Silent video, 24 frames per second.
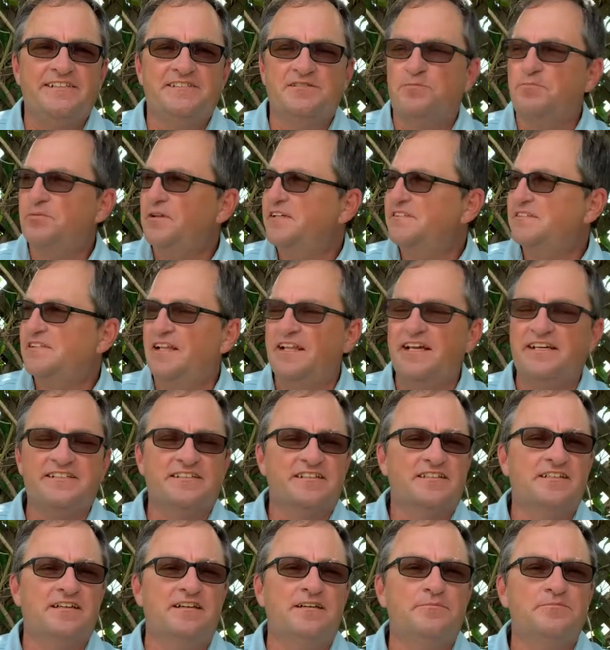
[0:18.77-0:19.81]
It's a place I like
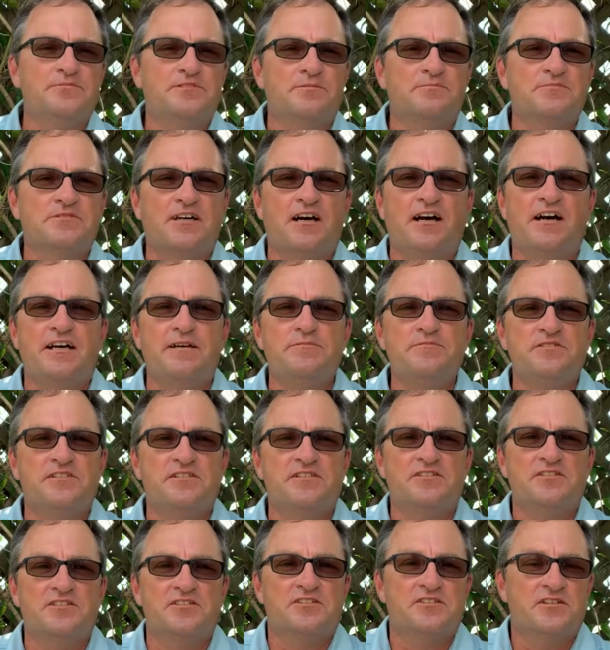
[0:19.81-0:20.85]
to come sometimes
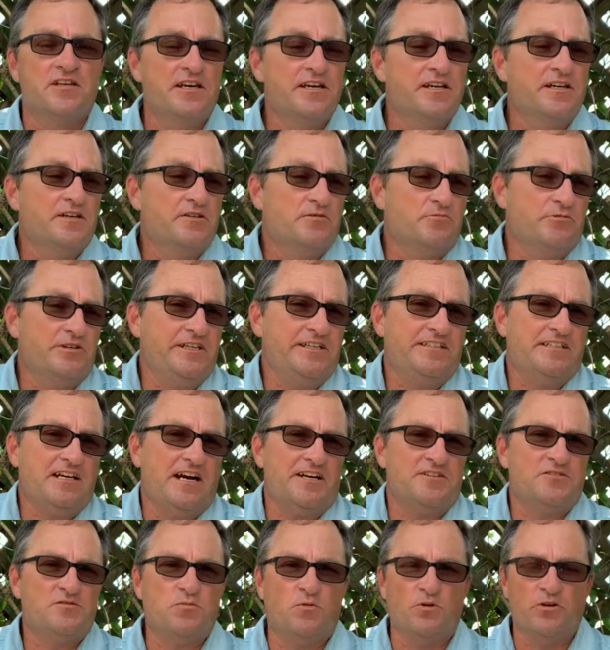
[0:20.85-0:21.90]
and just read
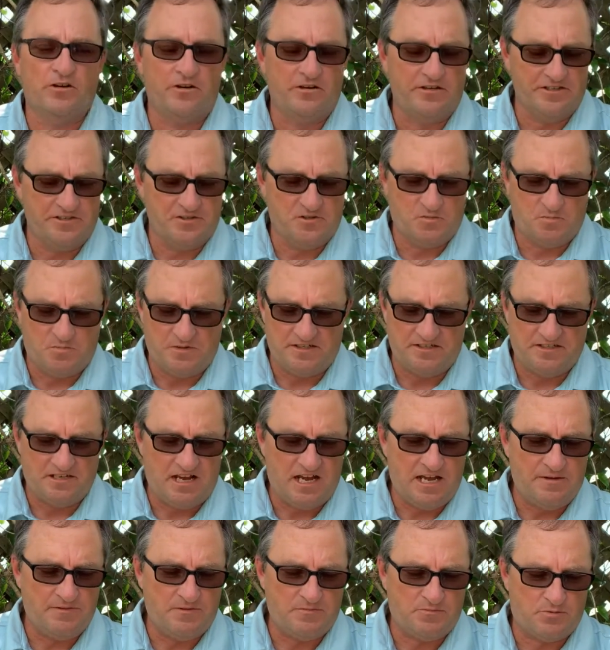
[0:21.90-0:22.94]
God's Word and spend
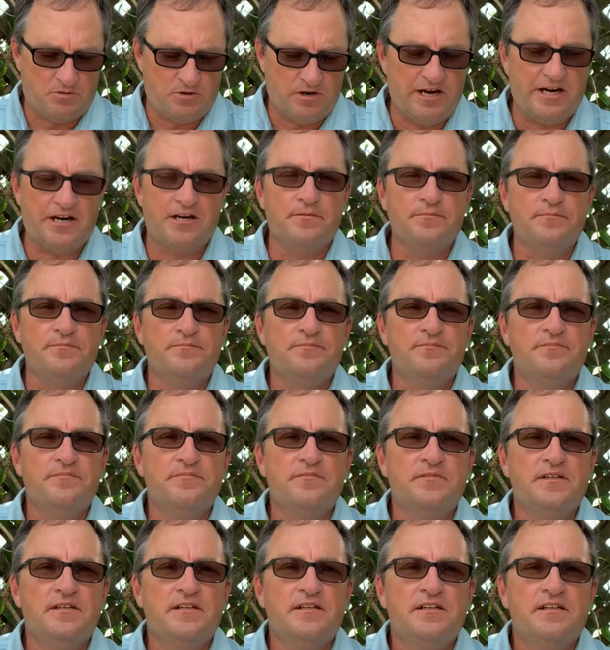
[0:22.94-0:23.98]
time in prayer.
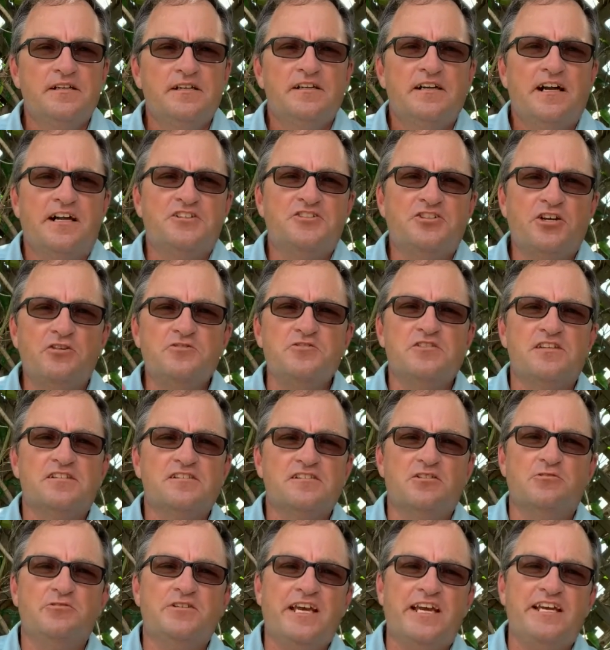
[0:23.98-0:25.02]
I chose
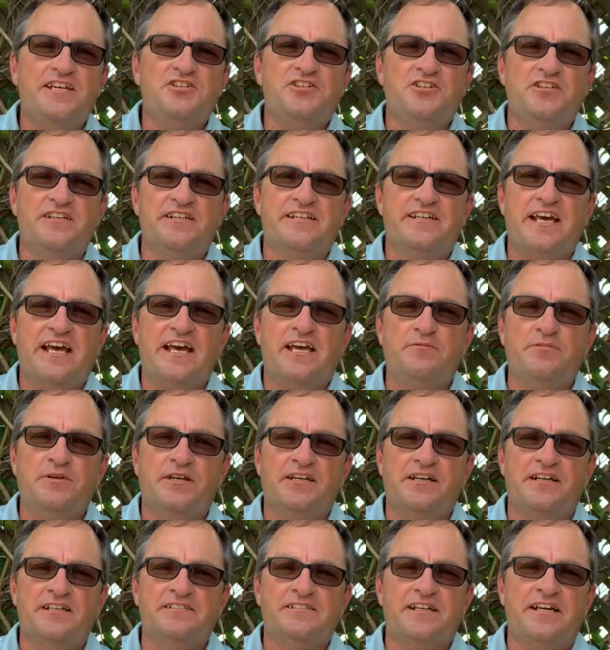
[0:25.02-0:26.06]
this location today
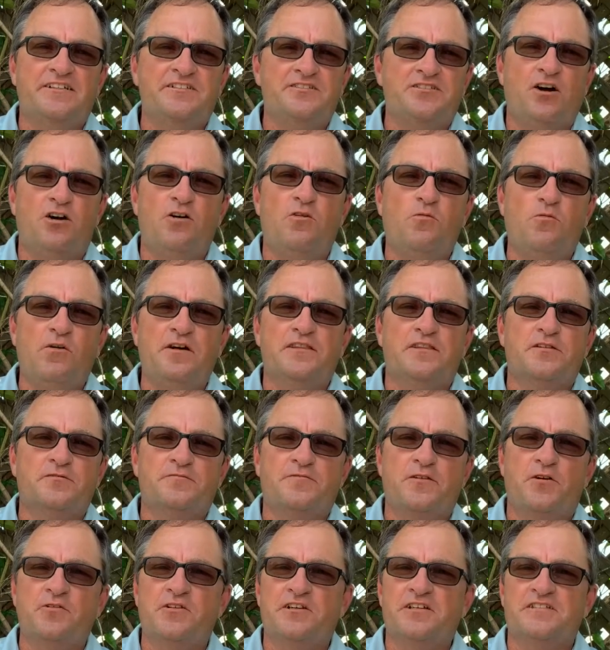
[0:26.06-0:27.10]
because I don't want the
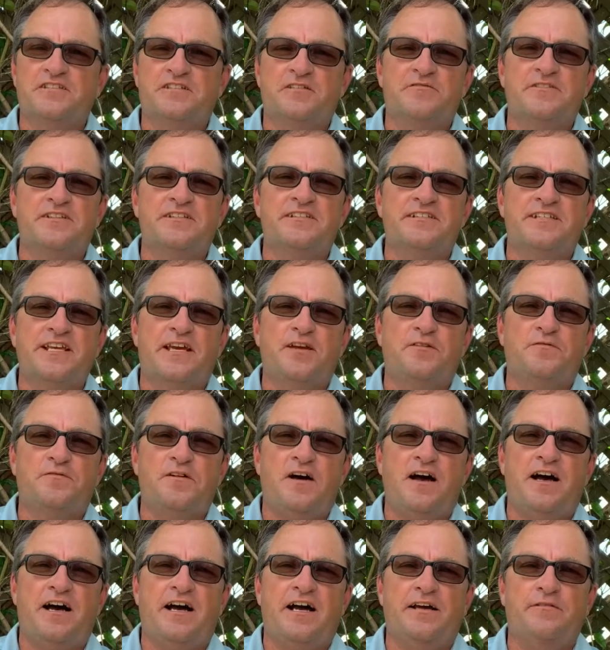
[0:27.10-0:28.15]
focus of this Take
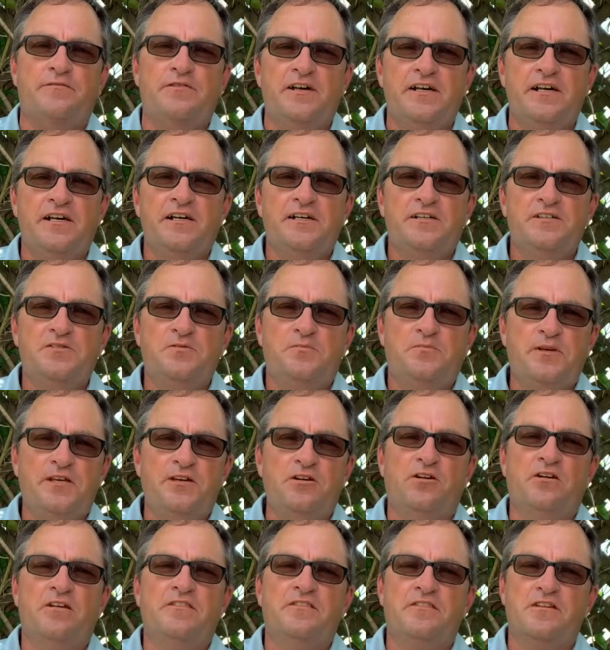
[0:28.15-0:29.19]
Five to be
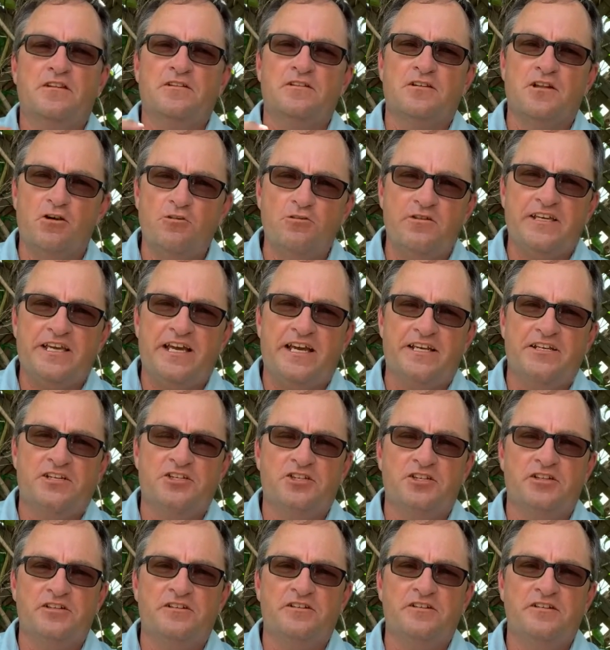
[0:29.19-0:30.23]
on the
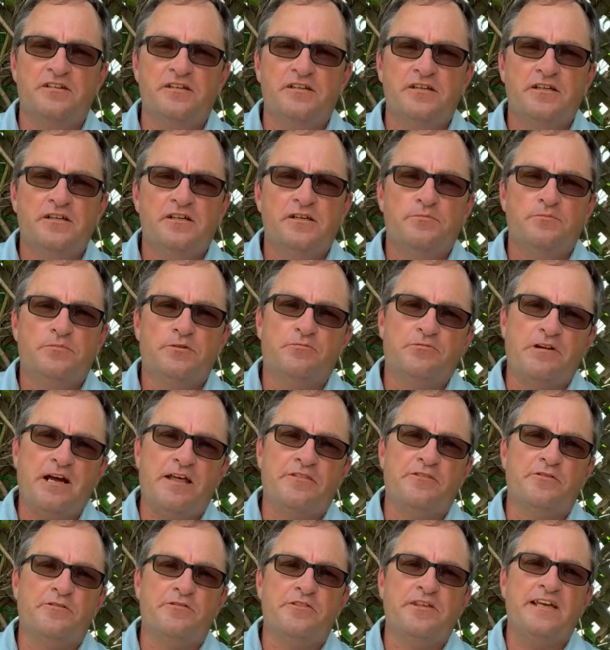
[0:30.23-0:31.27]
location, but
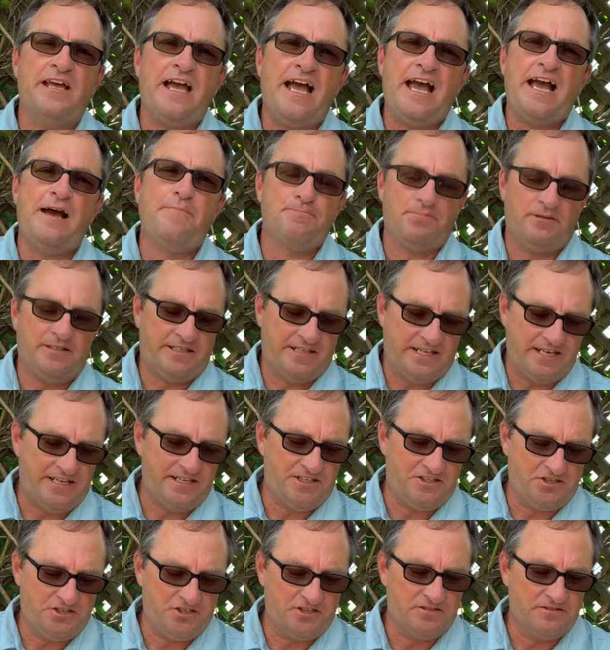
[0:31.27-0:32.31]
rather the
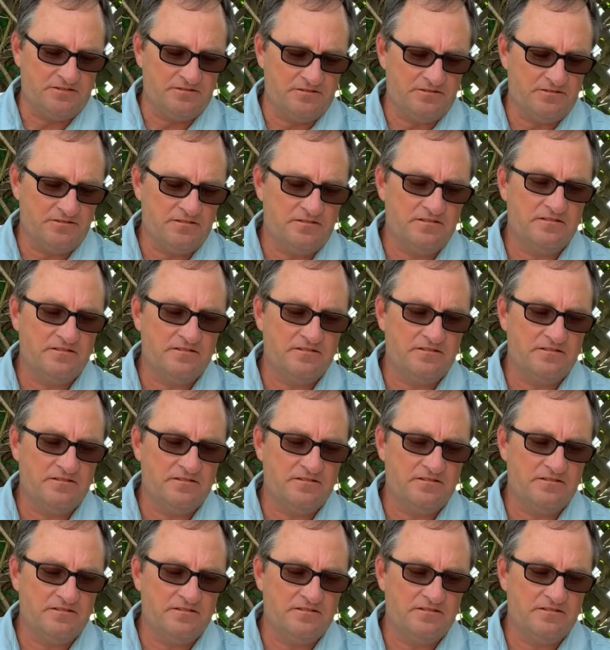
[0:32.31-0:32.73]
application.